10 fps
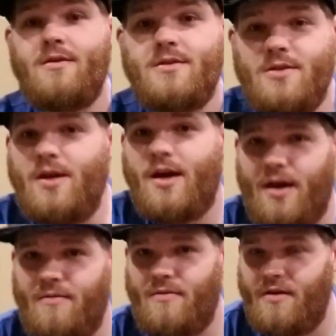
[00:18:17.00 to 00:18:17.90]
So yeah,
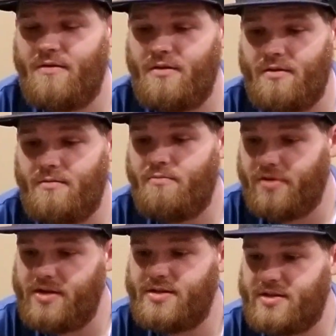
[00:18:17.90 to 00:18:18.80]
I'd say it's a
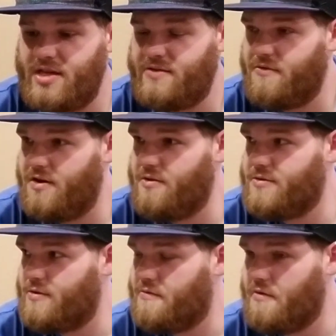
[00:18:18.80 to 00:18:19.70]
pretty successful year
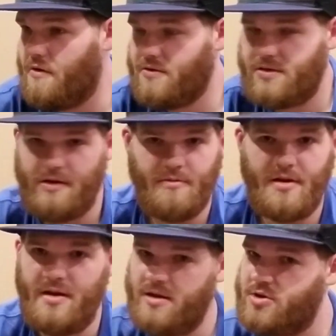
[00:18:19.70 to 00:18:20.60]
so far.
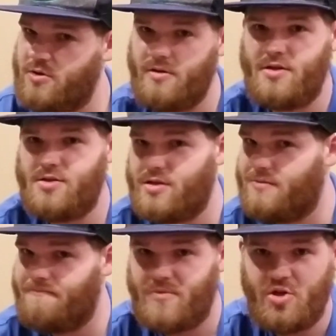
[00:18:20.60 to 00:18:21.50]
Slowly yet surely
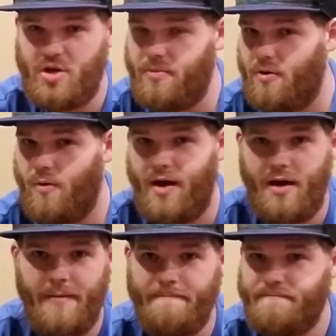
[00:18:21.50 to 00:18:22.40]
just chipping
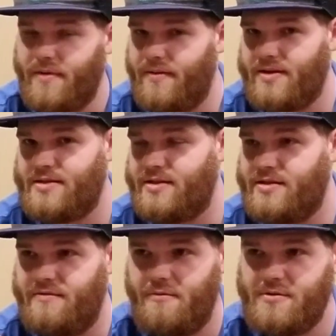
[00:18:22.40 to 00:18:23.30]
away on that
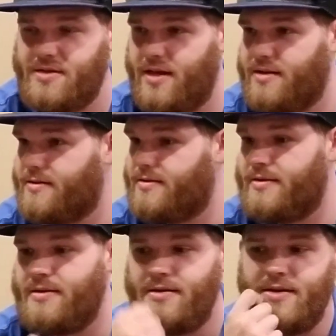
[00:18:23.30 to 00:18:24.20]
64 set.
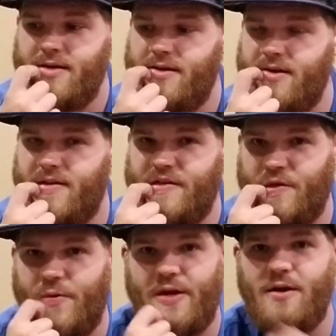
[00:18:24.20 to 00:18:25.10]
And that
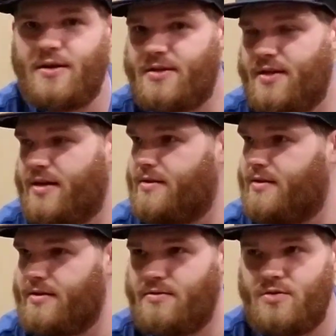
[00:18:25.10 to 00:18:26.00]
Tony Hawk set
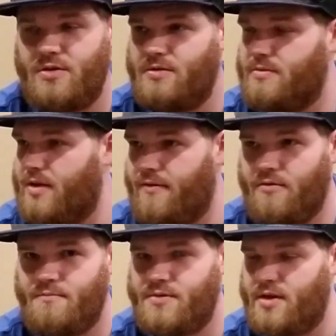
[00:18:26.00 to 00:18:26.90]
that just
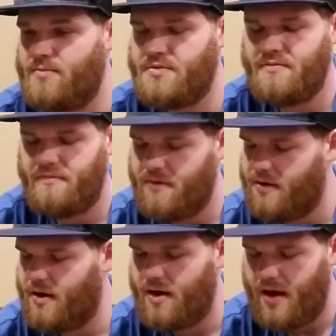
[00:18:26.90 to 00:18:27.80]
never seems to
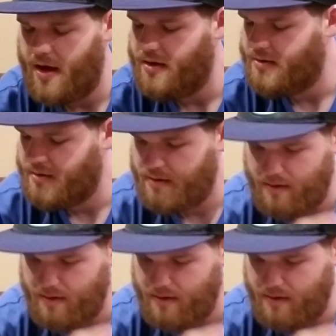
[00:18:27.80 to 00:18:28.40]
fucking end.